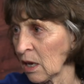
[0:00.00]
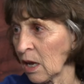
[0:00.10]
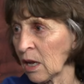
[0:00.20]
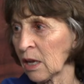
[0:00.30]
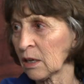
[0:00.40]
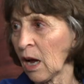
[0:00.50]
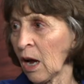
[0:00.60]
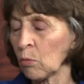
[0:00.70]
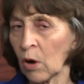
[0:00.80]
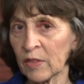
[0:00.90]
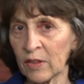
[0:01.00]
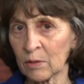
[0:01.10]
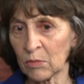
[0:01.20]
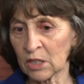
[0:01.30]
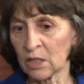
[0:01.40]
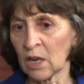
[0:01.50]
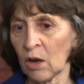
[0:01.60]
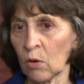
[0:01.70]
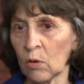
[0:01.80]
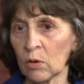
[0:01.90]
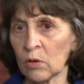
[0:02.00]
And I want them to know,